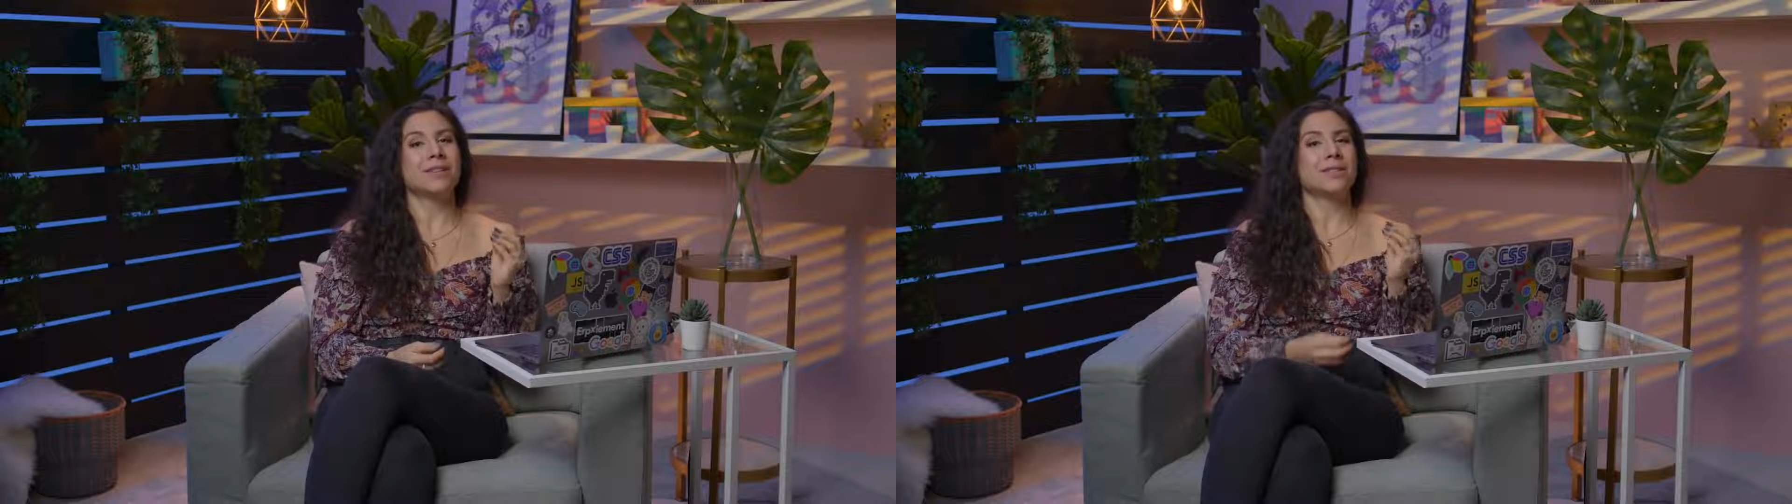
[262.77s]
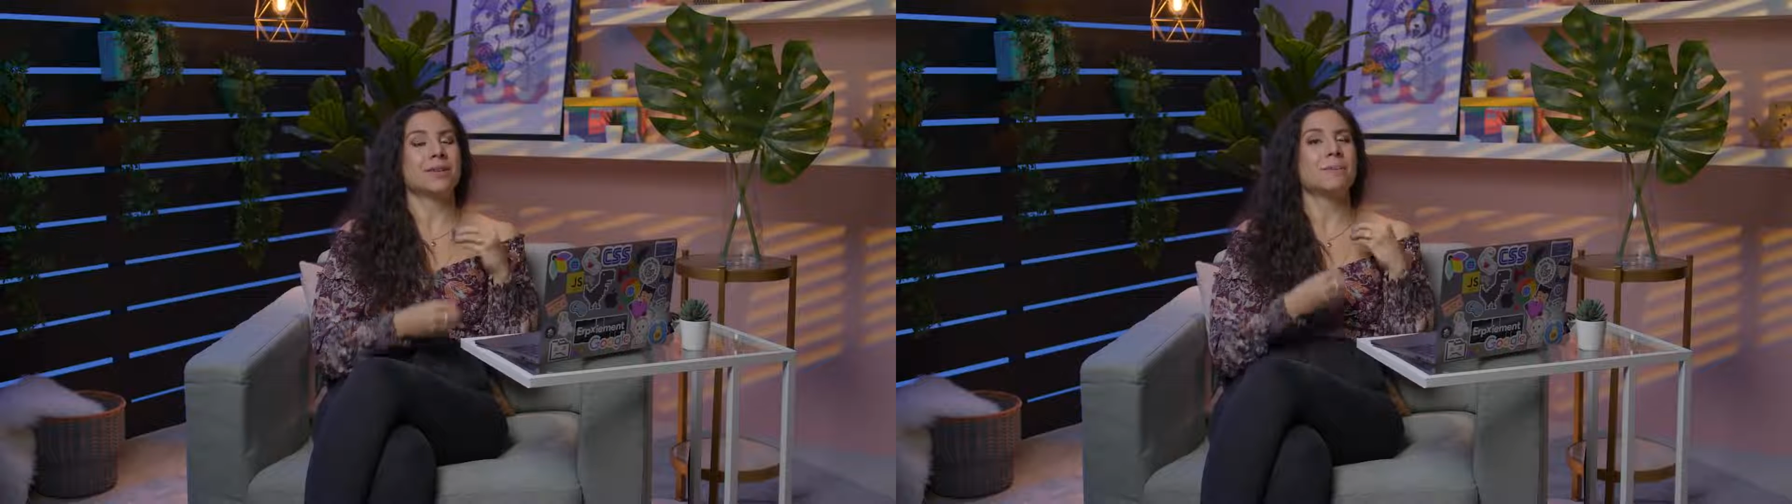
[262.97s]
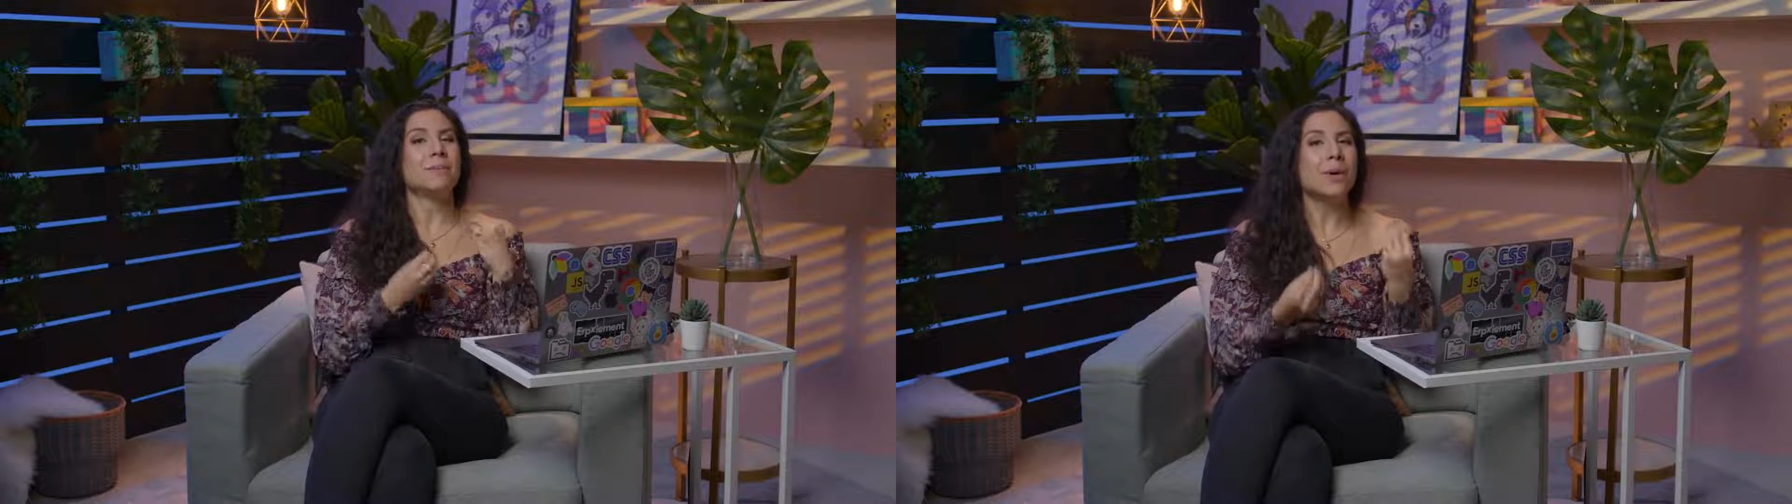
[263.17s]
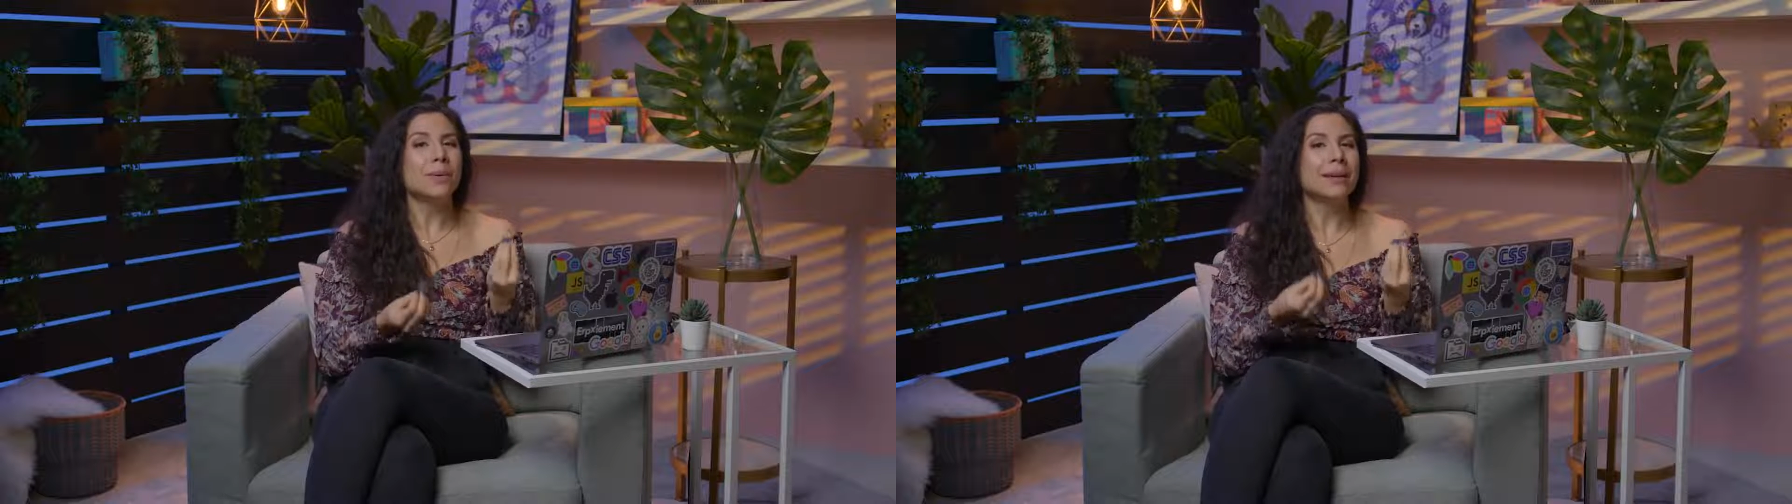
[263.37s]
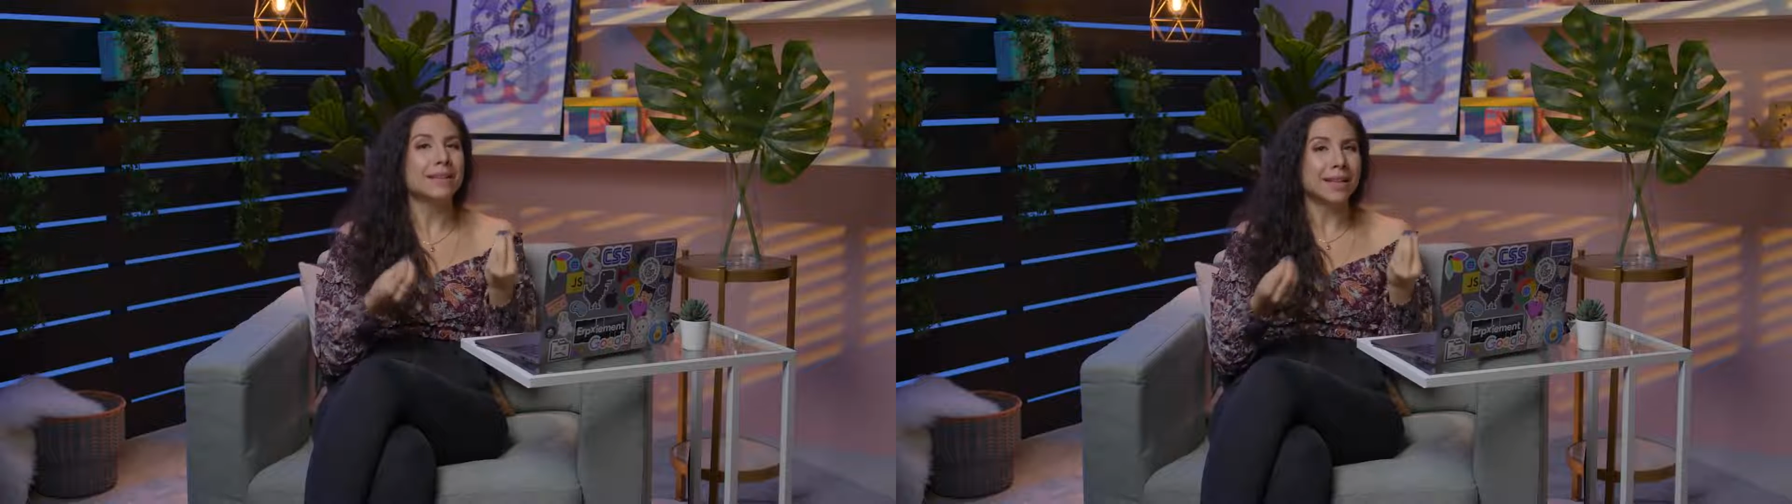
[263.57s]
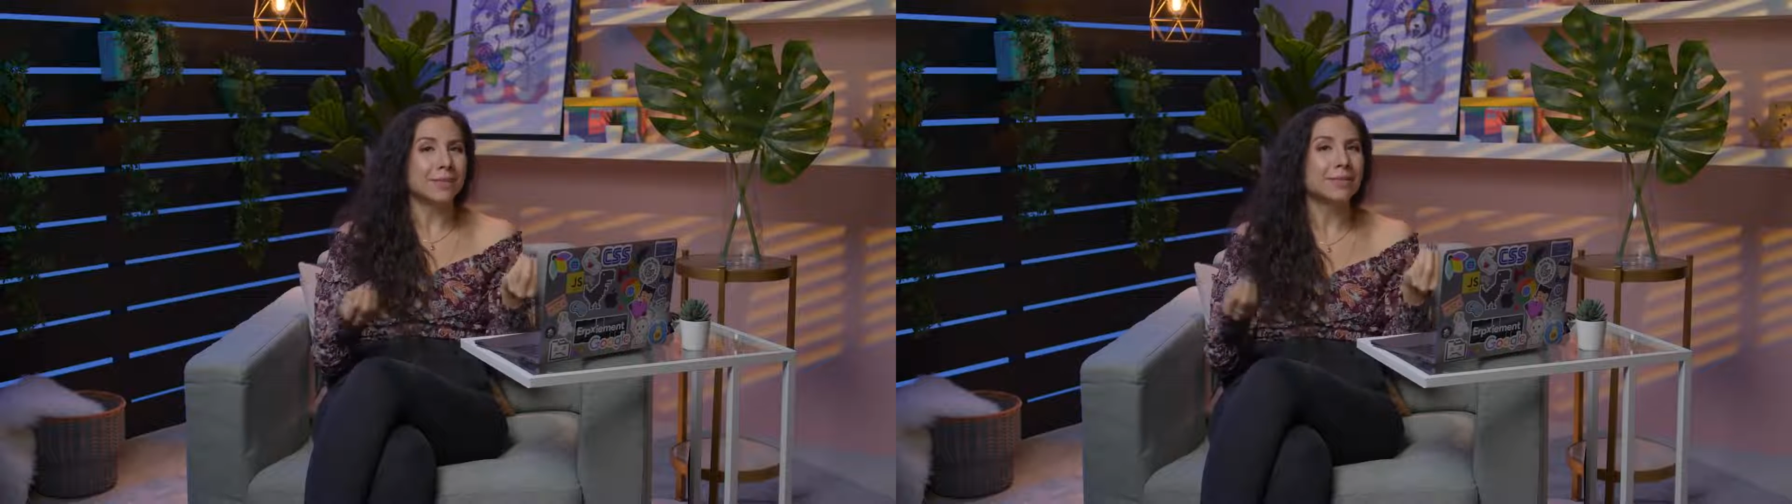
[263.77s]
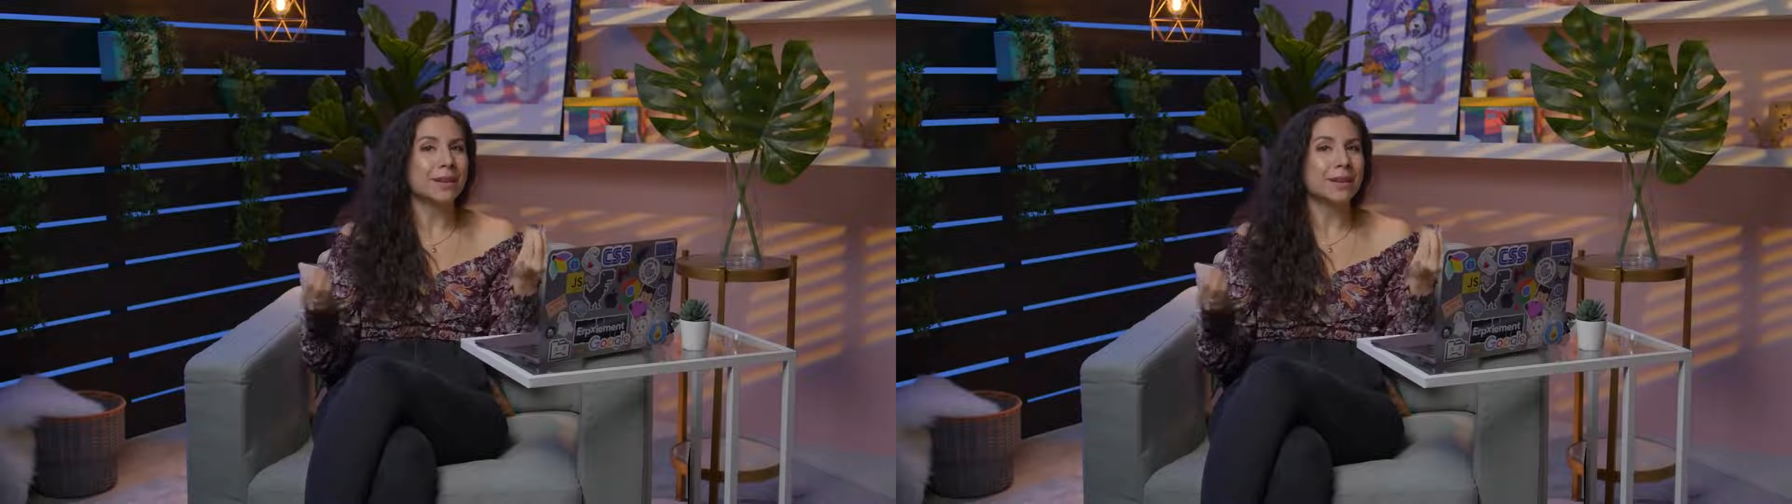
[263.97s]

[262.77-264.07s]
us component-level